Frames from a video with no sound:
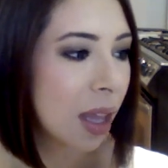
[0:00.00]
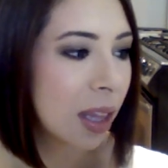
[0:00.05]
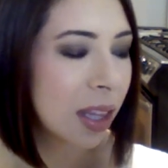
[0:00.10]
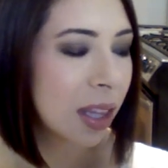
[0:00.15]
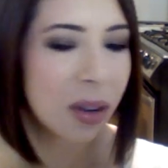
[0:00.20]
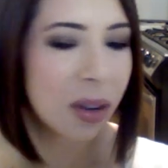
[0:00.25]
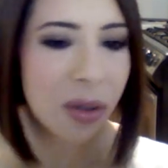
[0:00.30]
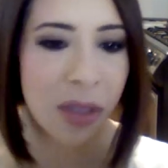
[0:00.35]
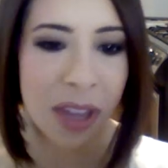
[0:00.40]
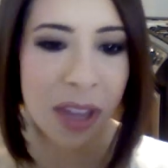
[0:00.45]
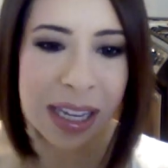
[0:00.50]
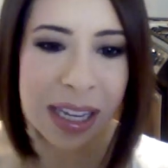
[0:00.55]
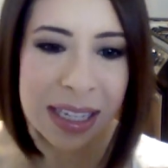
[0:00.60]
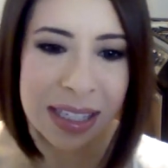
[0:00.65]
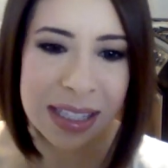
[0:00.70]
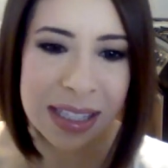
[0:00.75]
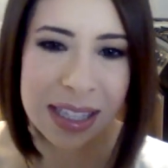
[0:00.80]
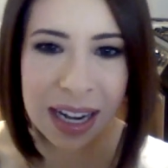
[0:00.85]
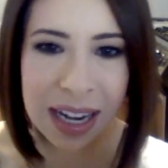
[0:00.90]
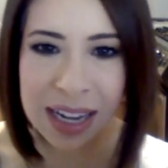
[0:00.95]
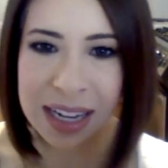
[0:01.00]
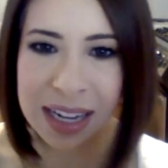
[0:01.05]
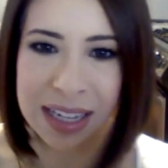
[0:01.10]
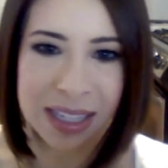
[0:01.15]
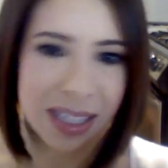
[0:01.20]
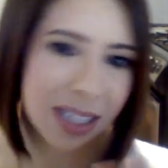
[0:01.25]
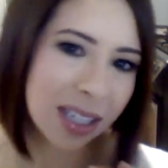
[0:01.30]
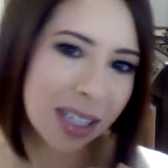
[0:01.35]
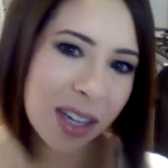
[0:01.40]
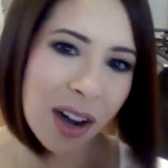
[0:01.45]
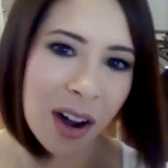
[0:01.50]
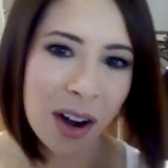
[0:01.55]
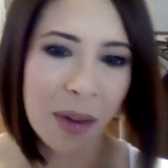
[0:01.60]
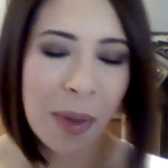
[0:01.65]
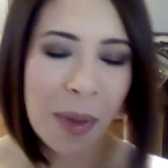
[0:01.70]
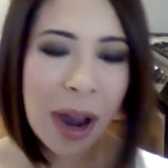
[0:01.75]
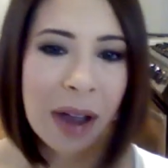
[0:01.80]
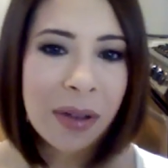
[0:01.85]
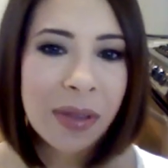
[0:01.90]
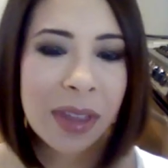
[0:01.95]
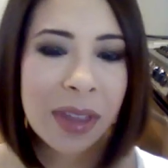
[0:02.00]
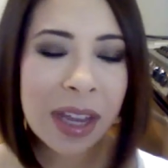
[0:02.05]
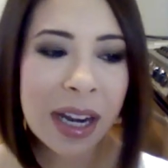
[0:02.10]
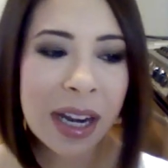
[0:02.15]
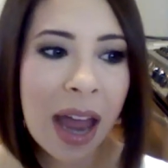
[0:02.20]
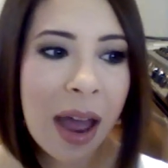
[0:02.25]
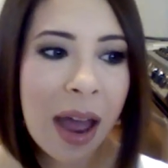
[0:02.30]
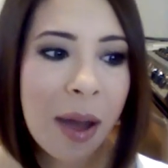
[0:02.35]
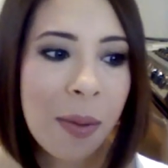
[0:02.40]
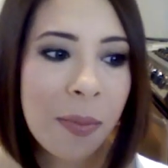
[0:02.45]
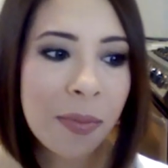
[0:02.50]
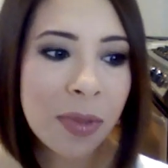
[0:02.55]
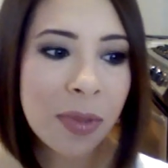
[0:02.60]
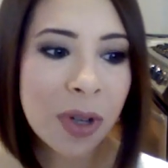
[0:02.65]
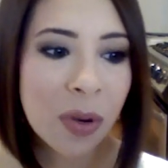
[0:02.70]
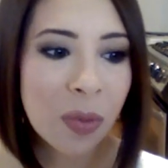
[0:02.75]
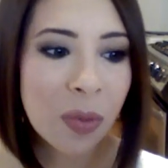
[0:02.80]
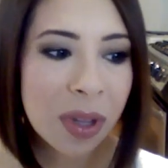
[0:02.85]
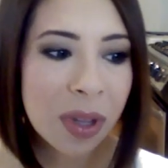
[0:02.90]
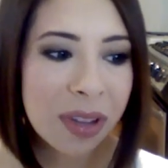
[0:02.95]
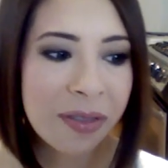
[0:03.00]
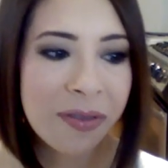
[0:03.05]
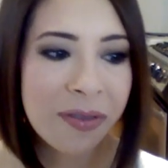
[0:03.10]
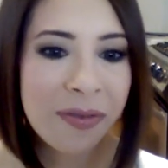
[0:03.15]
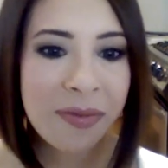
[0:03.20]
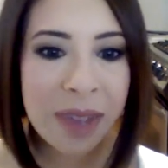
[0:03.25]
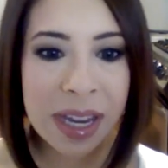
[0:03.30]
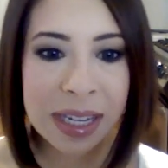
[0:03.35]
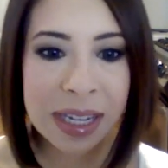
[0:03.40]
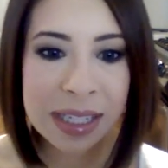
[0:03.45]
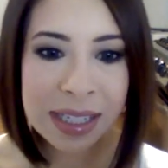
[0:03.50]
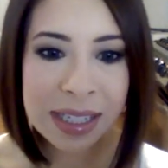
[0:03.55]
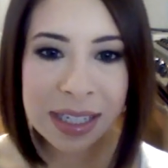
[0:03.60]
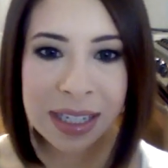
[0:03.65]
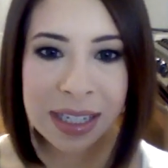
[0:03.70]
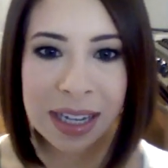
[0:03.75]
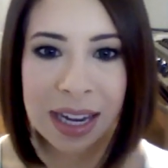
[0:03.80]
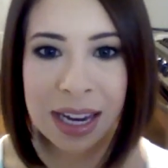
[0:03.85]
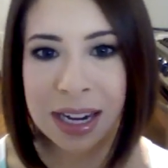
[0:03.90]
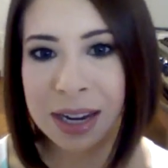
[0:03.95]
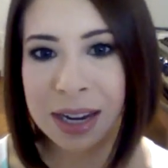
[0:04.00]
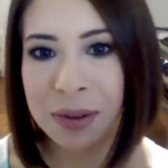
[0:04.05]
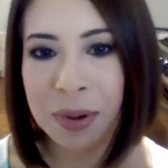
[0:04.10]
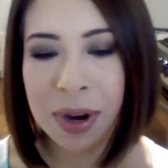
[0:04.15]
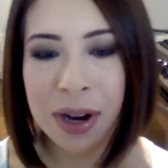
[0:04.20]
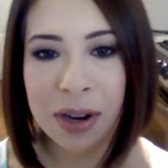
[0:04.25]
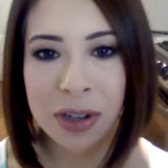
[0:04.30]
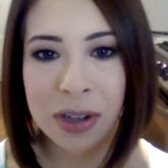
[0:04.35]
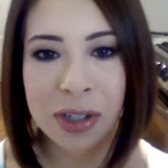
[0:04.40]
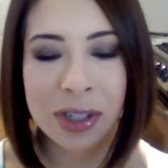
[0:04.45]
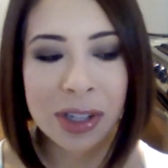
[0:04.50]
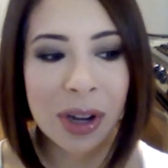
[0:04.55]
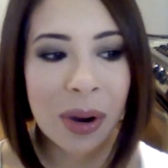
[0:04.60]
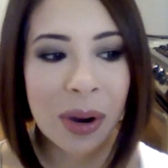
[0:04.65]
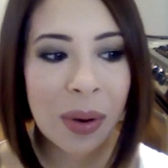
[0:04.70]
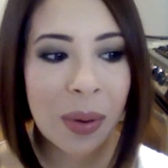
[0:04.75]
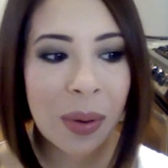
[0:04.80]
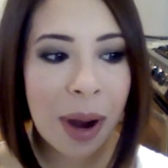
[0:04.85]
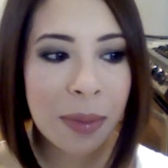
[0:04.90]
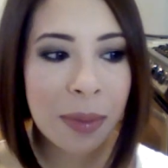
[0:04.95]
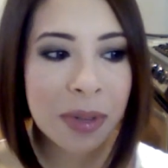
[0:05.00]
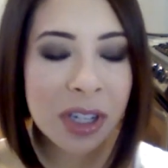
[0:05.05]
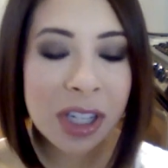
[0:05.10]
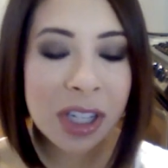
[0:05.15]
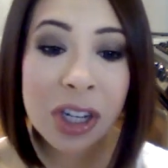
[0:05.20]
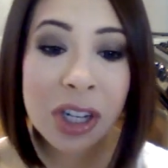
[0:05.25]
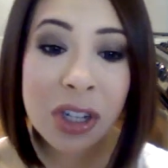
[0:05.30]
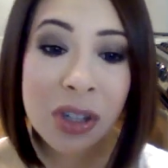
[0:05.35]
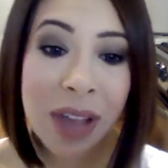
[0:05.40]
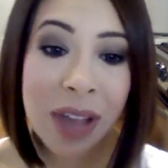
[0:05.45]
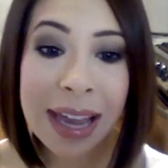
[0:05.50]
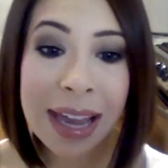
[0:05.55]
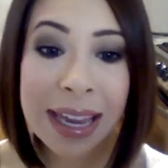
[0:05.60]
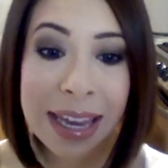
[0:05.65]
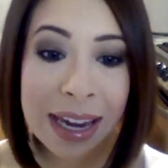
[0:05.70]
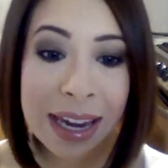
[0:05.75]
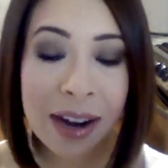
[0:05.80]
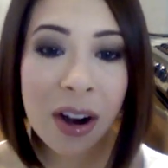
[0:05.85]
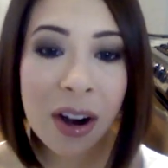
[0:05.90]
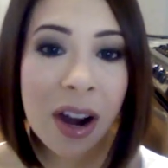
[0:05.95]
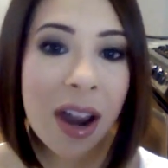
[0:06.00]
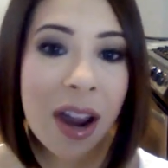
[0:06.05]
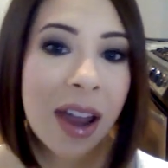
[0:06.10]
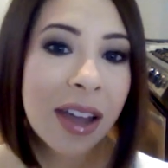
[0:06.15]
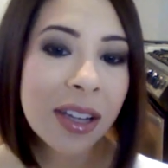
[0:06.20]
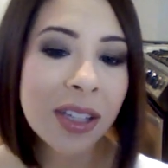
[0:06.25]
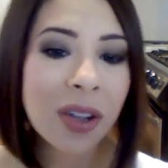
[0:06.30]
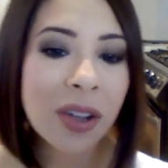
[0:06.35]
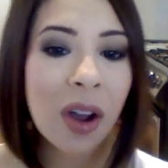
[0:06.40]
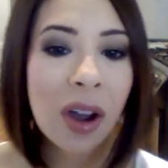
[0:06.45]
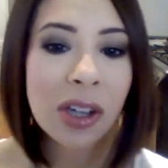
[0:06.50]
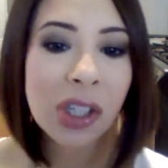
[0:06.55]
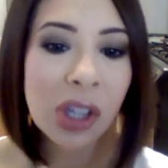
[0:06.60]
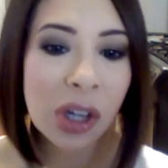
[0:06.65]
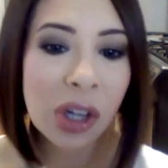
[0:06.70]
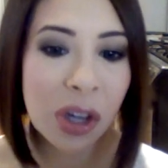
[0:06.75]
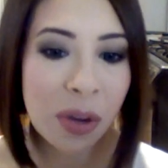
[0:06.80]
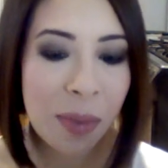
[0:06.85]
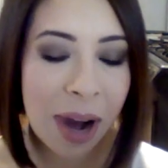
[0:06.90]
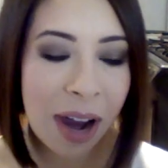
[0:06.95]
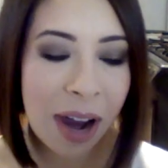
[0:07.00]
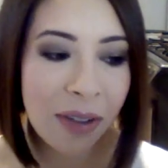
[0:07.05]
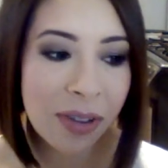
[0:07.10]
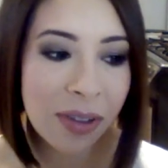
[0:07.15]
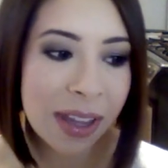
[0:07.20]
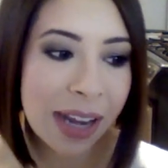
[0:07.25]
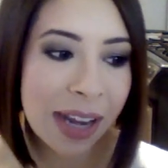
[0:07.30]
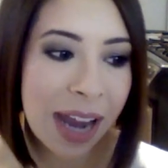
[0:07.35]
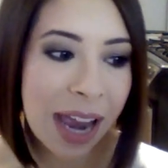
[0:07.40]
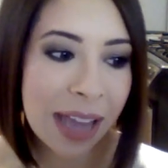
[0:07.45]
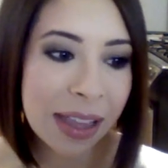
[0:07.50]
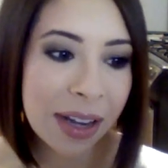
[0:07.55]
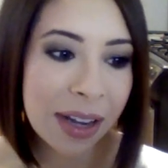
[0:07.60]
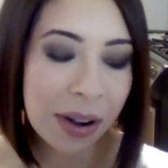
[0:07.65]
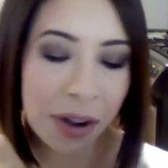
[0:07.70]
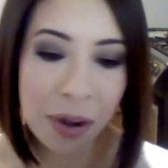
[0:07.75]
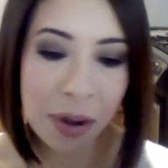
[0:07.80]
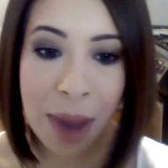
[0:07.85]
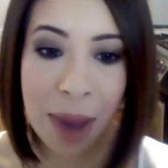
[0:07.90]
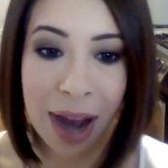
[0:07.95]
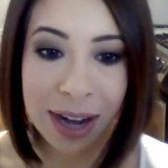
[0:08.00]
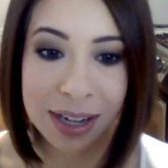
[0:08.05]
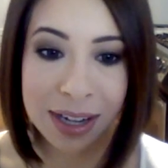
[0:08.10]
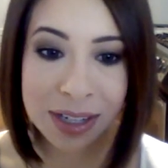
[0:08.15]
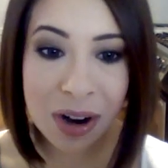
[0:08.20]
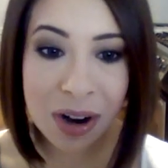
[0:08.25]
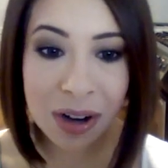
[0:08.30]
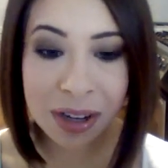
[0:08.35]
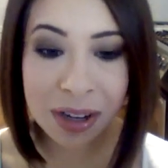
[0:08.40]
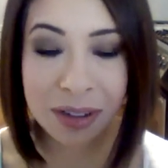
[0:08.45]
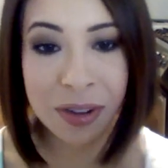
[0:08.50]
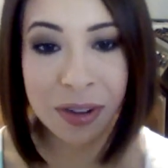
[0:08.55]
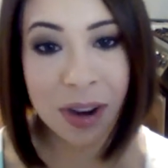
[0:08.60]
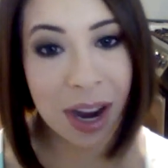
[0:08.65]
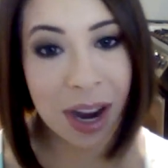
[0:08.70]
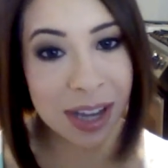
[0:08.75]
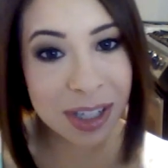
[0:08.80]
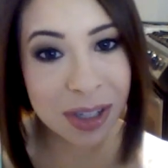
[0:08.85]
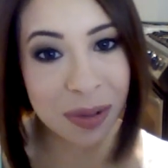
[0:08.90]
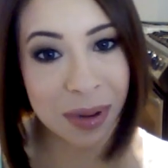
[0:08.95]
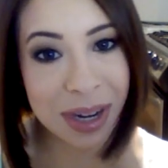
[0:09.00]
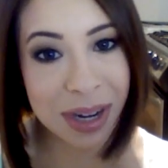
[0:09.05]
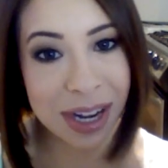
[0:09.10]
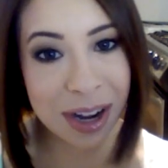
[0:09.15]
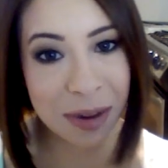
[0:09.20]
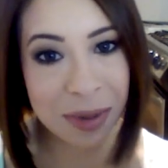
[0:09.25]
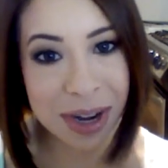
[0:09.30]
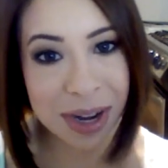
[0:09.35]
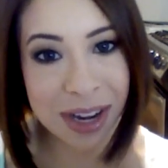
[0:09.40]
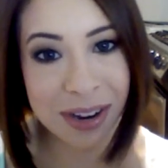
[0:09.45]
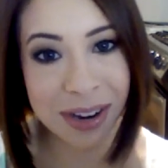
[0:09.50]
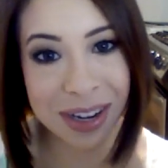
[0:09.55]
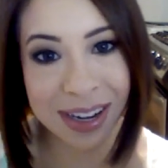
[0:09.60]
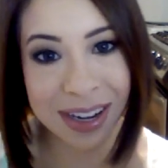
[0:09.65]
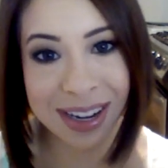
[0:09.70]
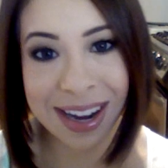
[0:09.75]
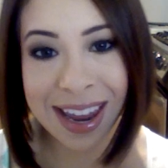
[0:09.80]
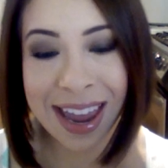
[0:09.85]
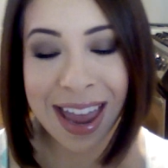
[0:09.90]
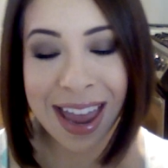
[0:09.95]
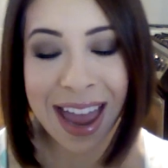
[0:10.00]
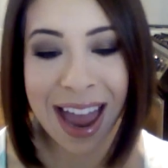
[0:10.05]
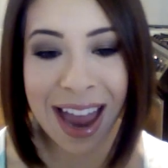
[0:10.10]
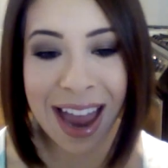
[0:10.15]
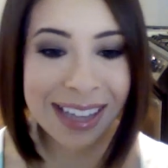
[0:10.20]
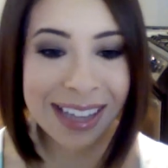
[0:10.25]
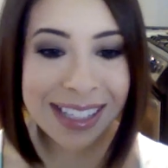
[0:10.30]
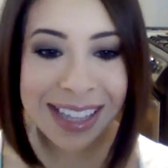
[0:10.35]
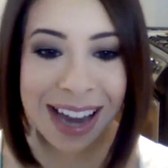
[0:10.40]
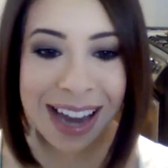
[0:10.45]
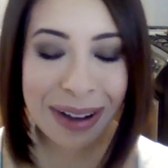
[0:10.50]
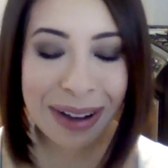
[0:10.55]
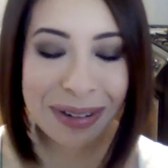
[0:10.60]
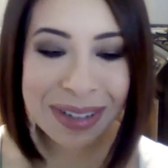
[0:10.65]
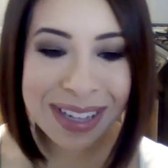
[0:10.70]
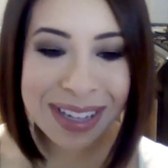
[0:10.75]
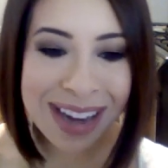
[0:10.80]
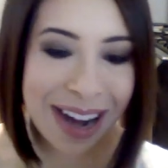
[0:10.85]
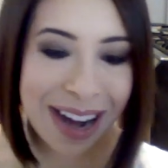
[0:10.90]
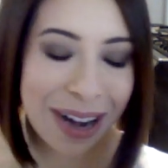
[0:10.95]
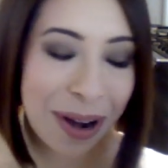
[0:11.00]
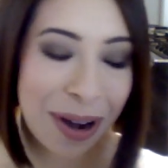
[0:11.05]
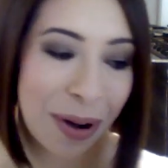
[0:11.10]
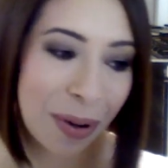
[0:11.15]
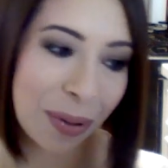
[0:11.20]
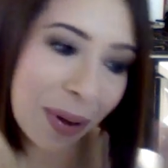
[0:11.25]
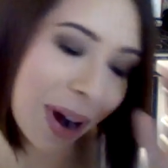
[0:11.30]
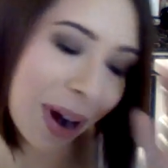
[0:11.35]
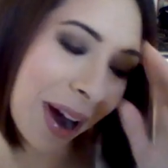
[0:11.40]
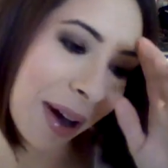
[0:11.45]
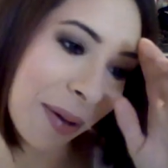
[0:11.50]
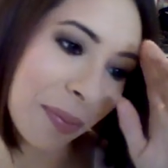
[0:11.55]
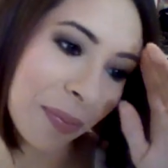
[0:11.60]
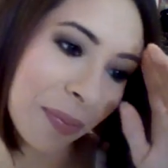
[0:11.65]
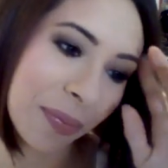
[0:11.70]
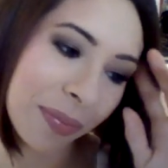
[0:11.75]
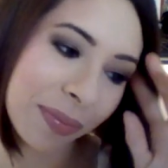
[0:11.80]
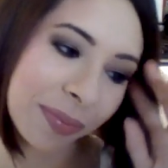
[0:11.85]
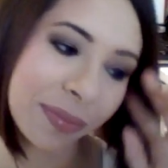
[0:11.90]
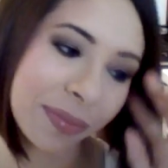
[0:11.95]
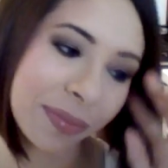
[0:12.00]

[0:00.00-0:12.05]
little things that I need to talk about that um, don't really fit anywhere, so I'm just going to do that here. So I'll show you my outfit of the day and then I'll come back and talk. And if you guys don't want to hear me, you can X out. I know um,